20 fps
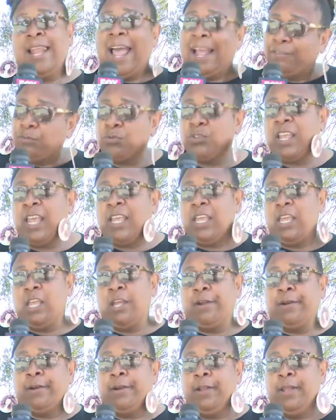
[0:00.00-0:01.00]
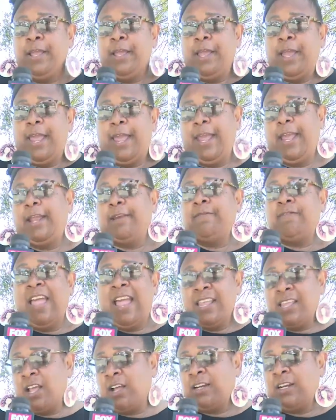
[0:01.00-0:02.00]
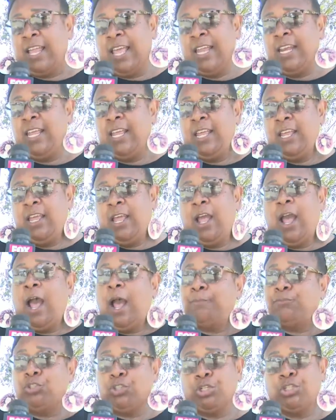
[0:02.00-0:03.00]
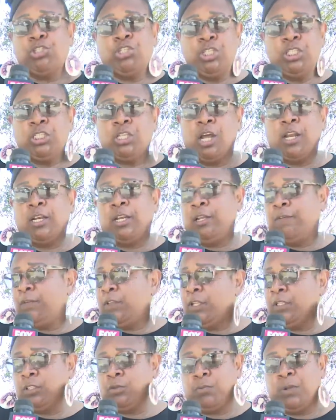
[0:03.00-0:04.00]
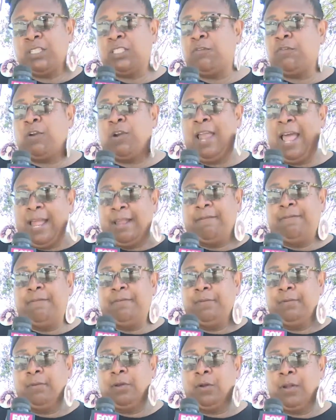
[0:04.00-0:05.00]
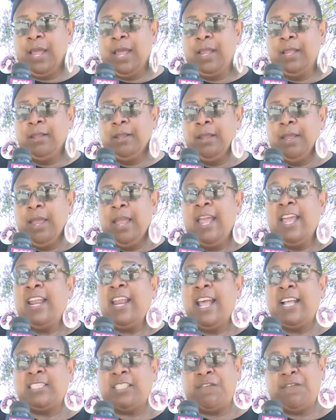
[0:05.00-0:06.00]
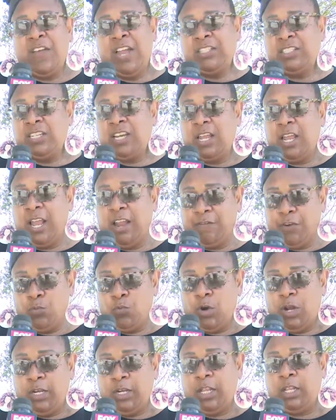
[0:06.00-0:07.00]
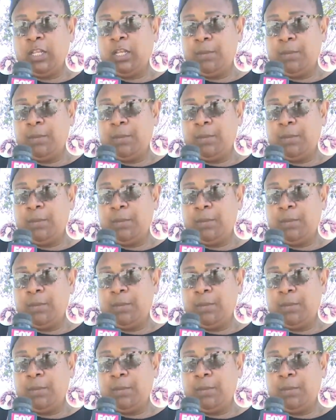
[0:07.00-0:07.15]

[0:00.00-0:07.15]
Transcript: Lives were taken here. And that young lady, I'm sure she's going to live with this the rest of her life, okay? It has affected everyone in the